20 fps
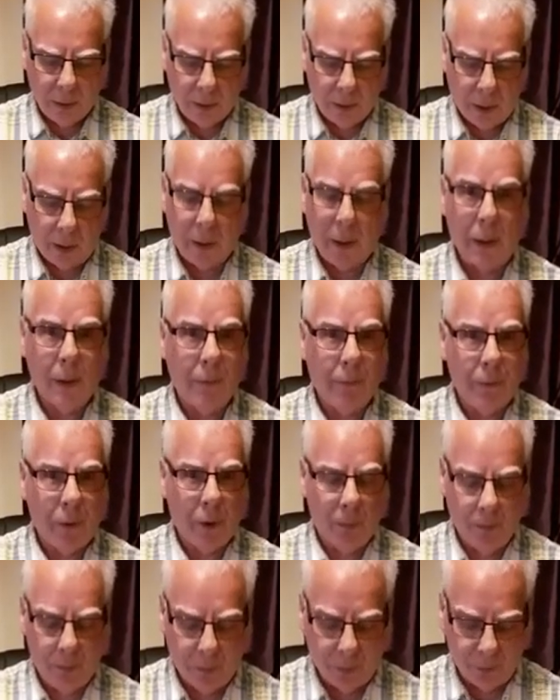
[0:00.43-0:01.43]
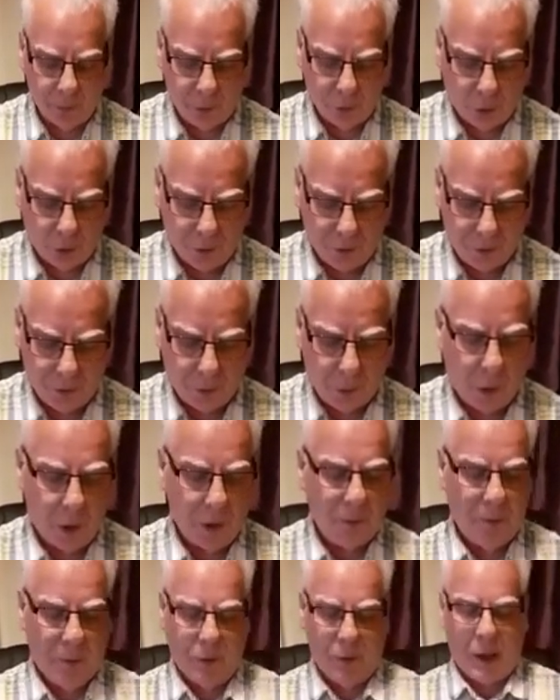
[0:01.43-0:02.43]
A reading from John's
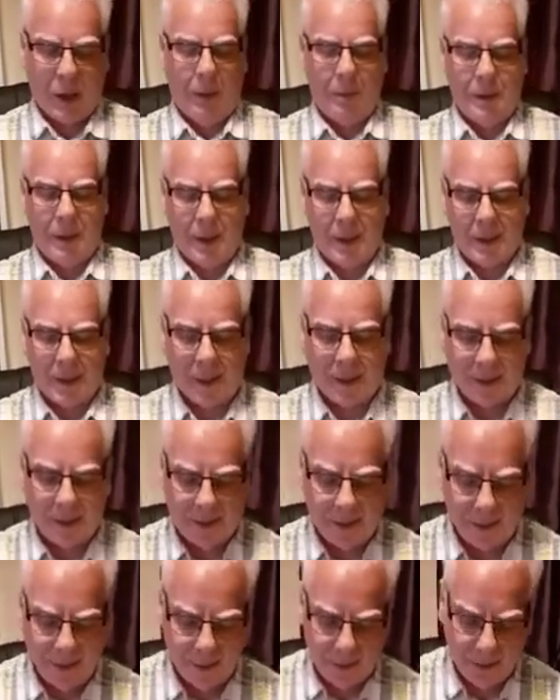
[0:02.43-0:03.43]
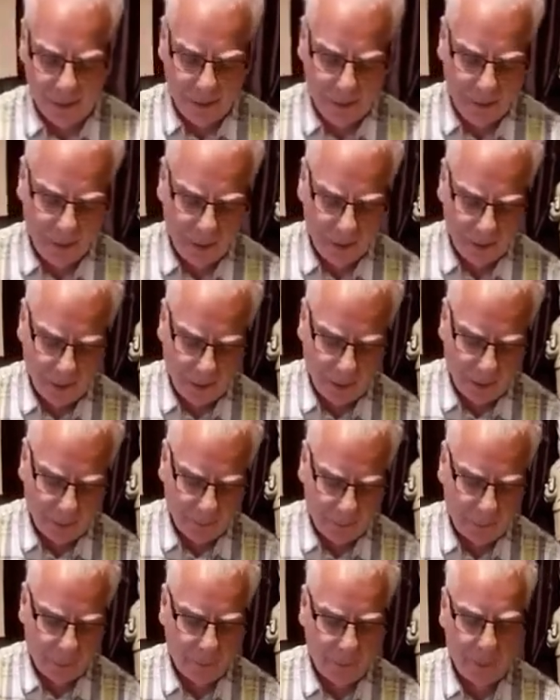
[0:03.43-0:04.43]
Gospel, chapter 16, reading
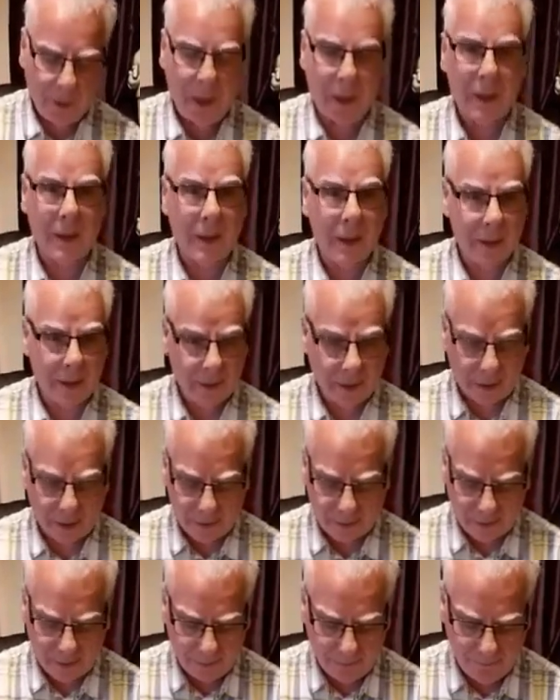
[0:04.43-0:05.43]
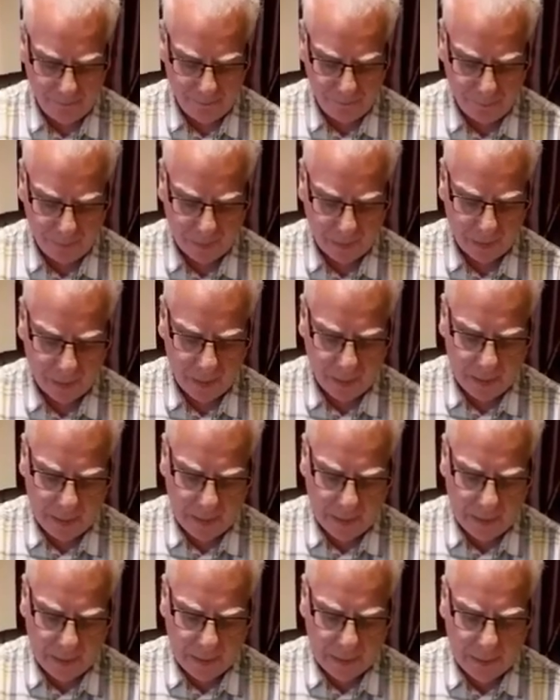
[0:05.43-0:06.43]
from verse 16.
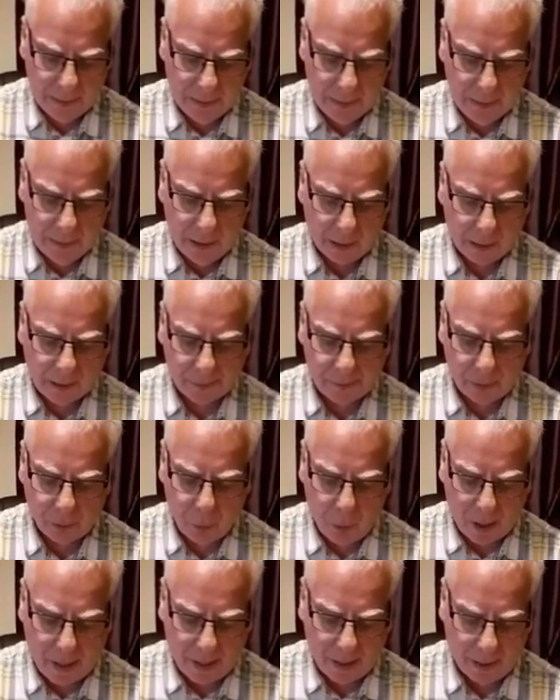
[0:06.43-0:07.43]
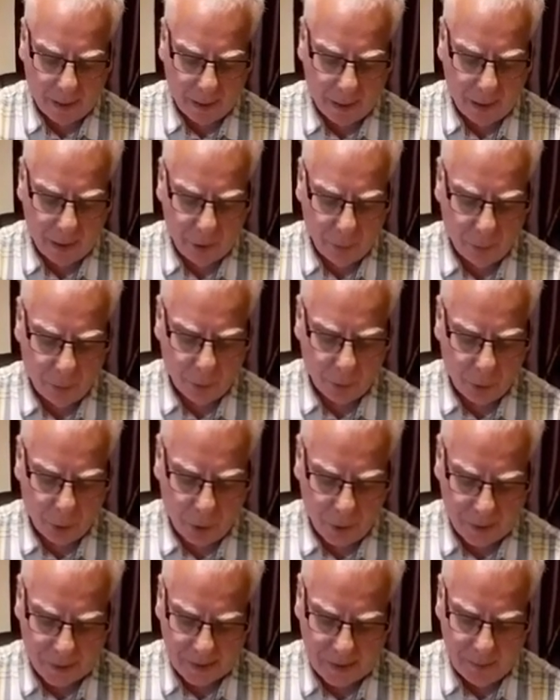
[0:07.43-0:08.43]
A little while and you will
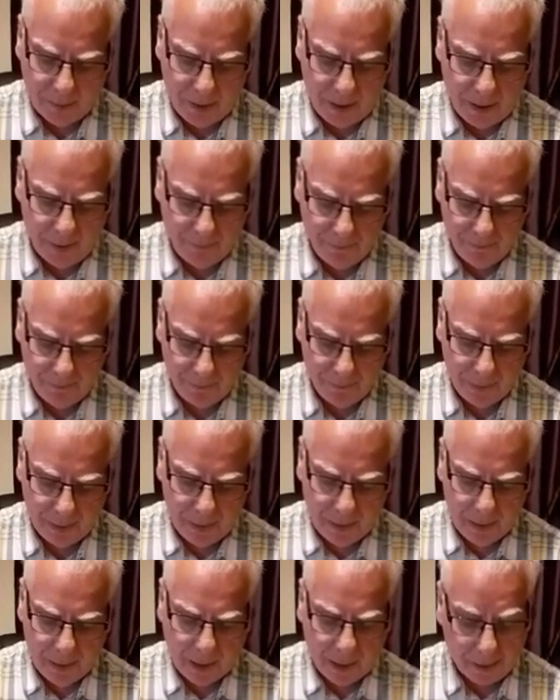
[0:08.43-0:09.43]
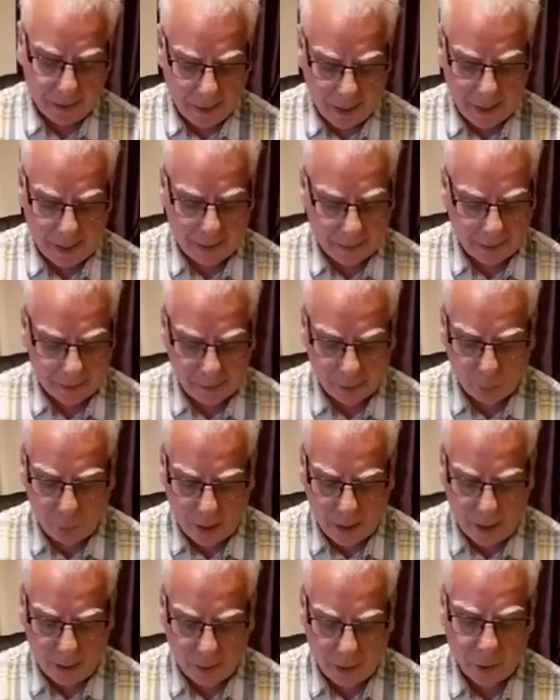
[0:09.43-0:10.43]
not see me, and again a little
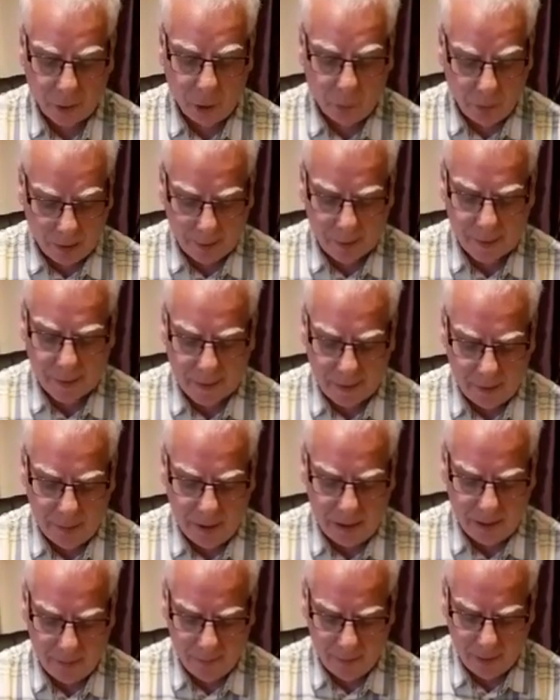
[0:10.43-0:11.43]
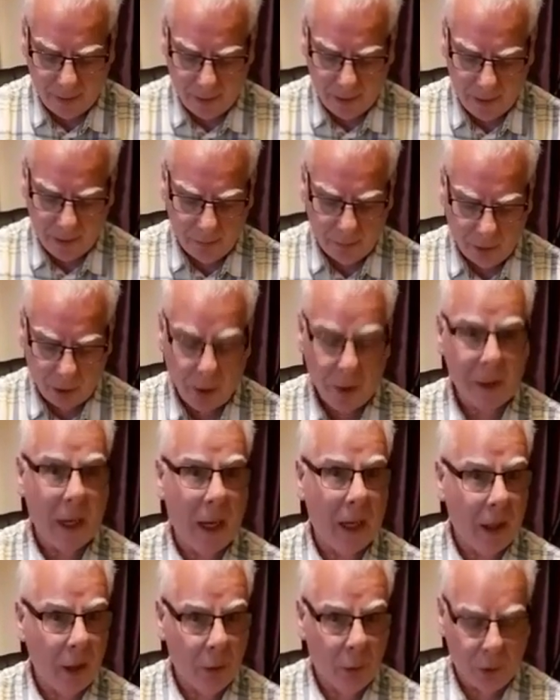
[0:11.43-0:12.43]
while and you will see me, because
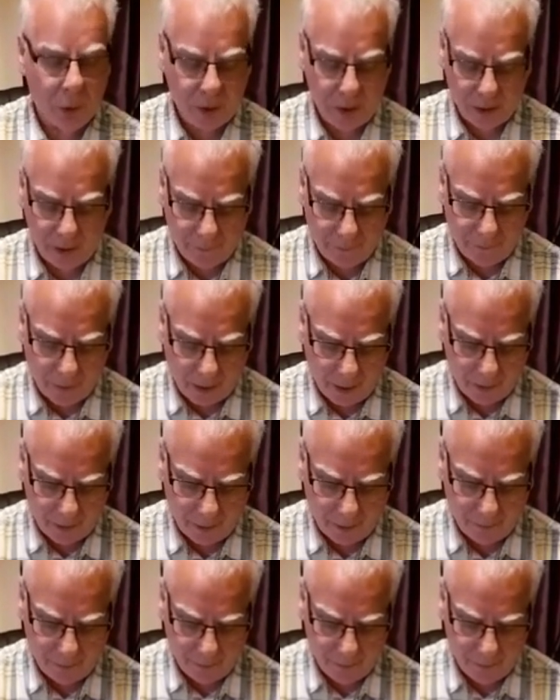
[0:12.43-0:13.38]
I go to the Father.